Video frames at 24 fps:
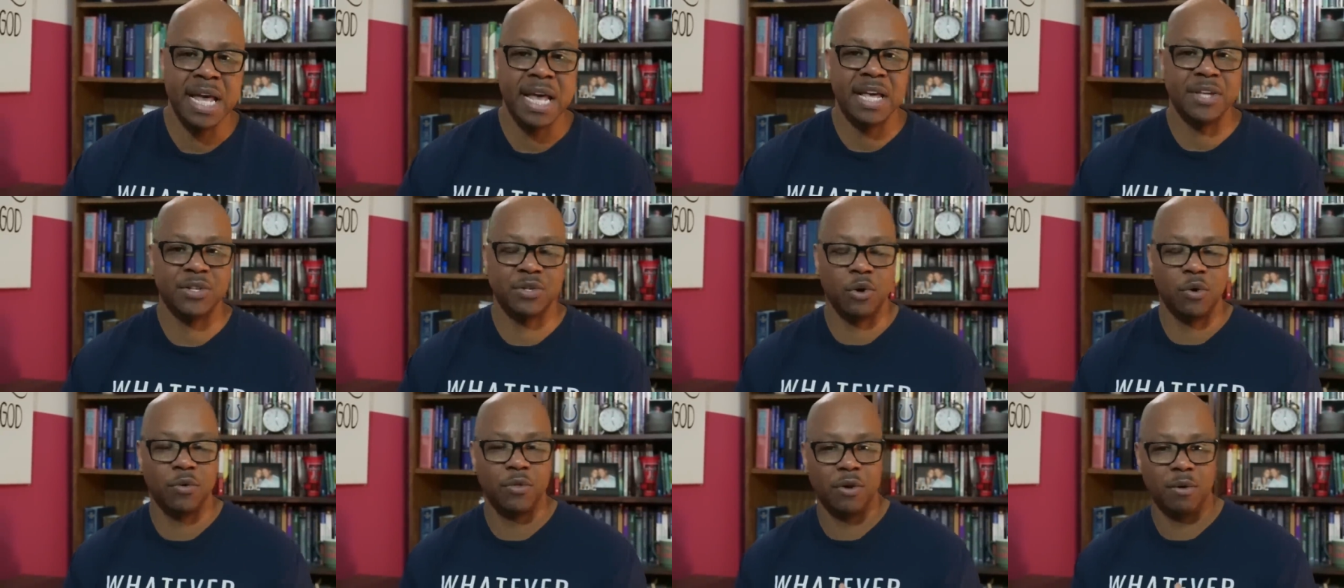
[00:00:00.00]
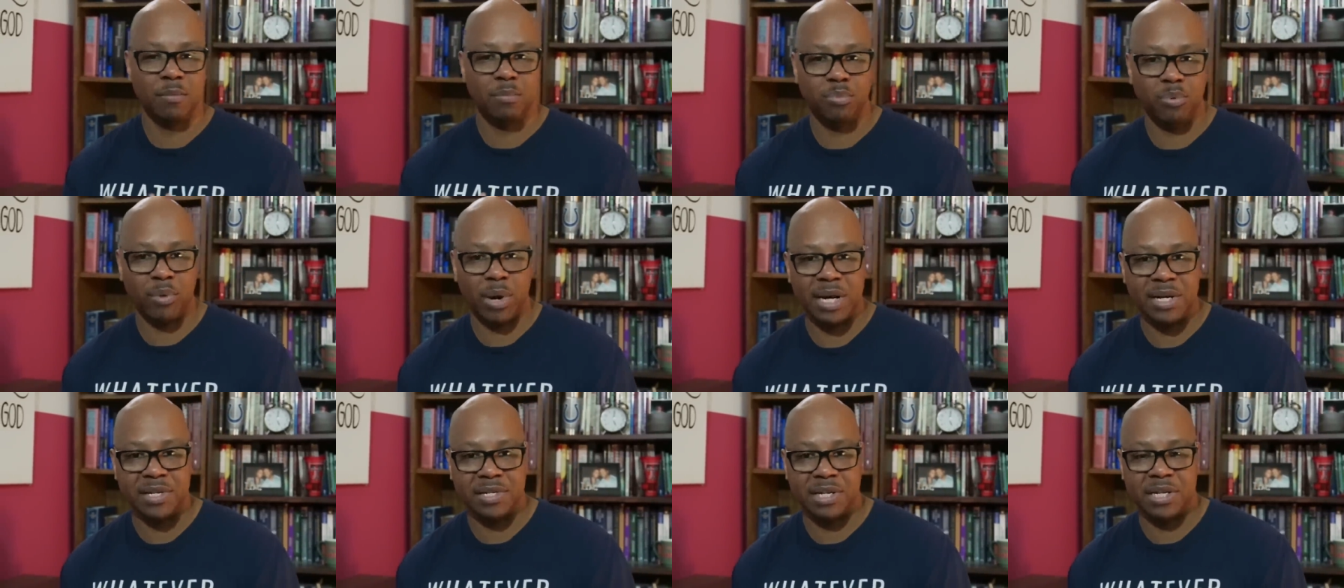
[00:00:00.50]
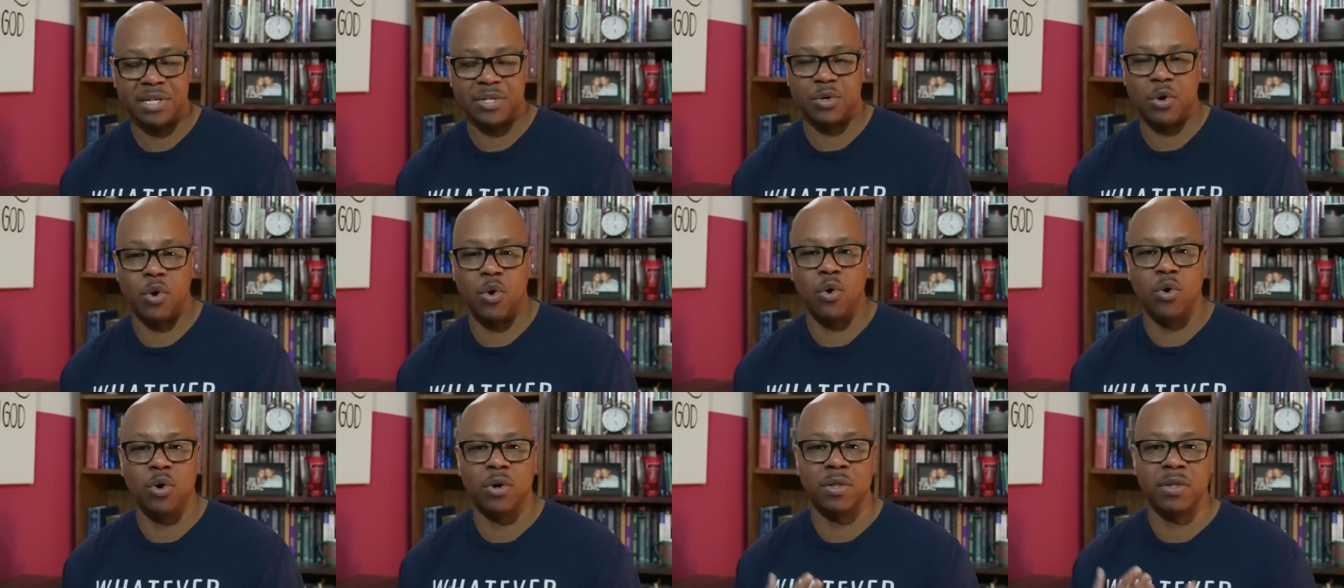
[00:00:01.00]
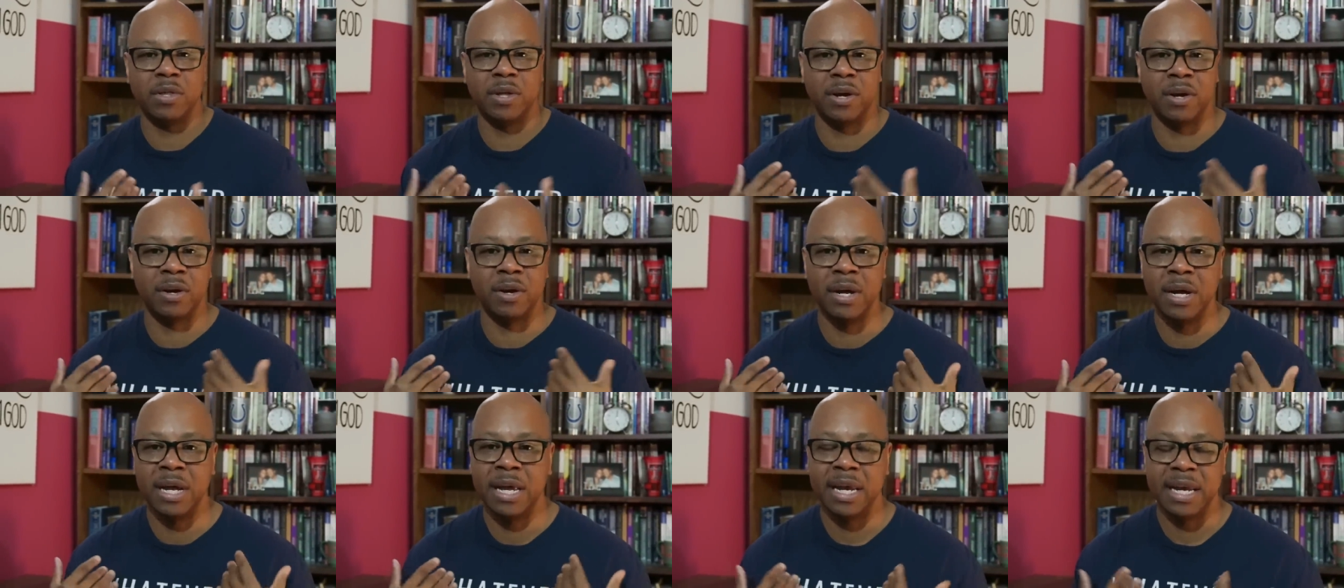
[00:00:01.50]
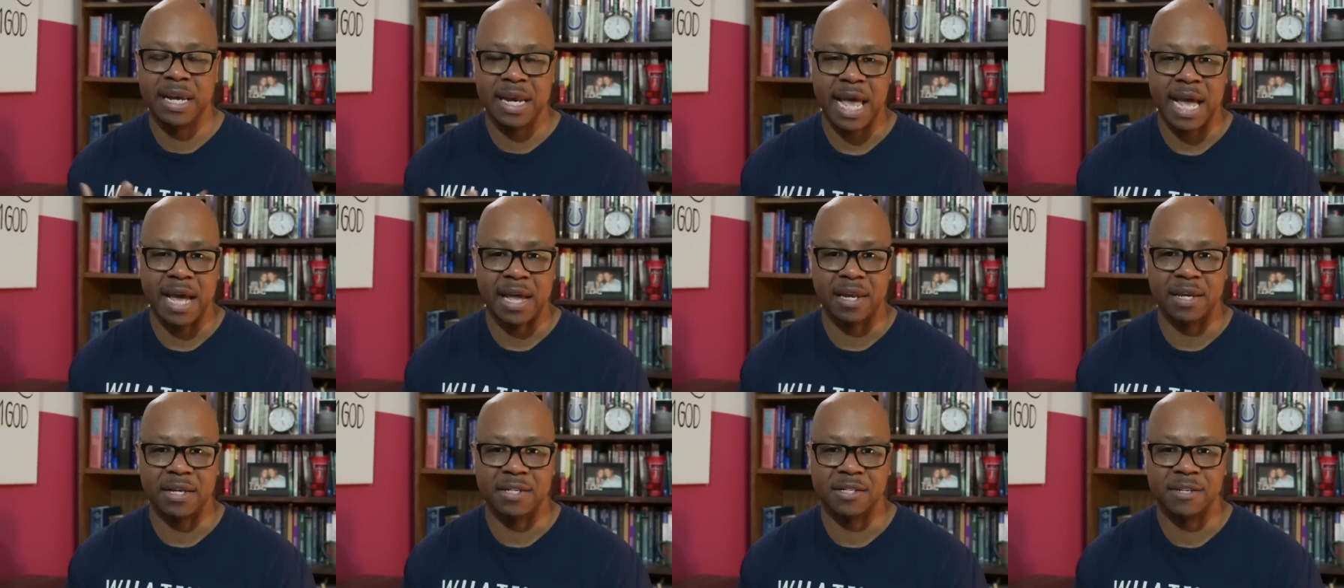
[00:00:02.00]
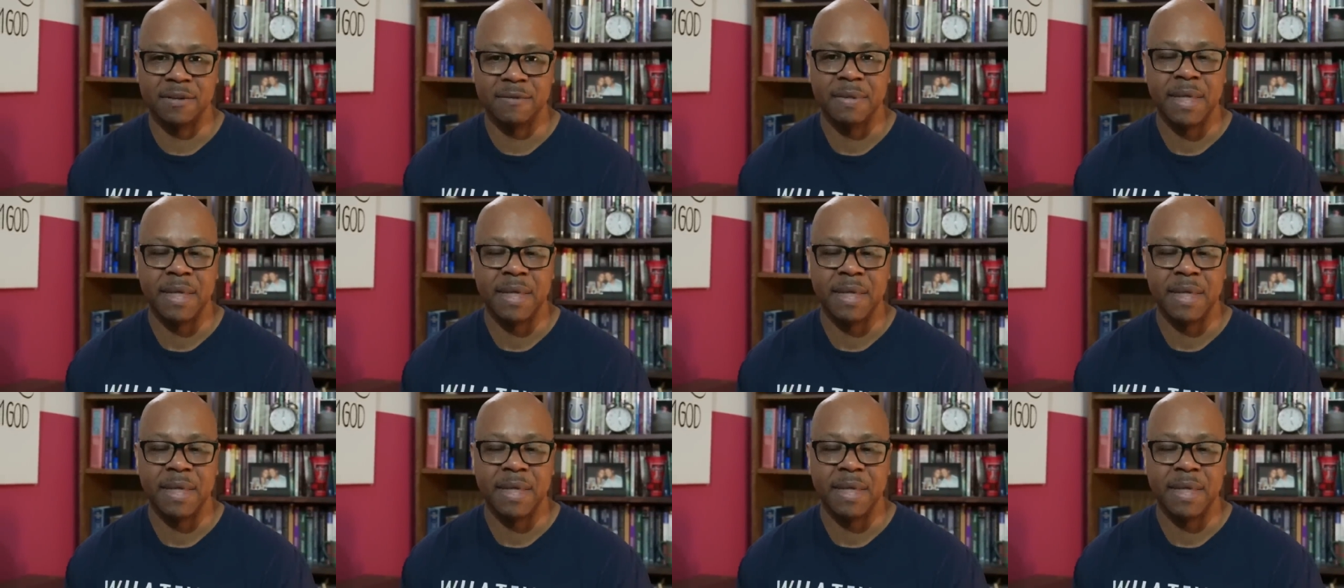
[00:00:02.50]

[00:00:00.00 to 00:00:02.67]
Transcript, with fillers: it's on their bracelets, on their necklace,